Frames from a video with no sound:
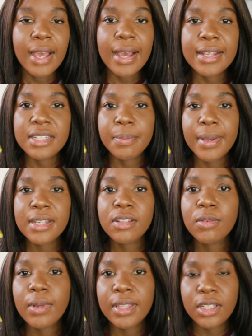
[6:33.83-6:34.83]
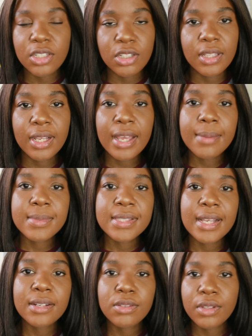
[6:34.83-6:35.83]
And depending on whether you do the
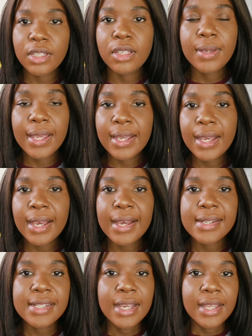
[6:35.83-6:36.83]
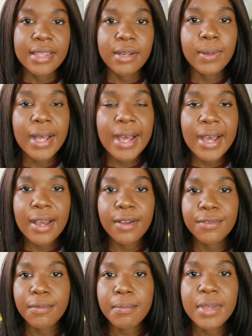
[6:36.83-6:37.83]
GAMSAT or the UKCAT, they will
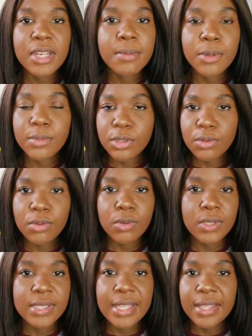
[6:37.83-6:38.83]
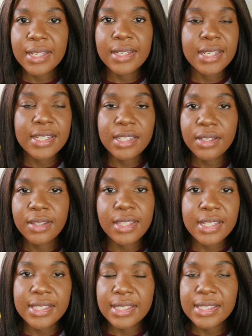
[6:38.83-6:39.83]
have minimum scores that they need in
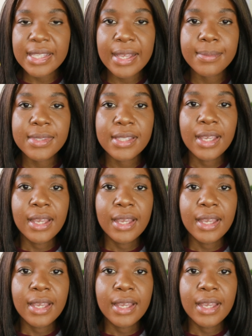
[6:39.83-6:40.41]
these exams.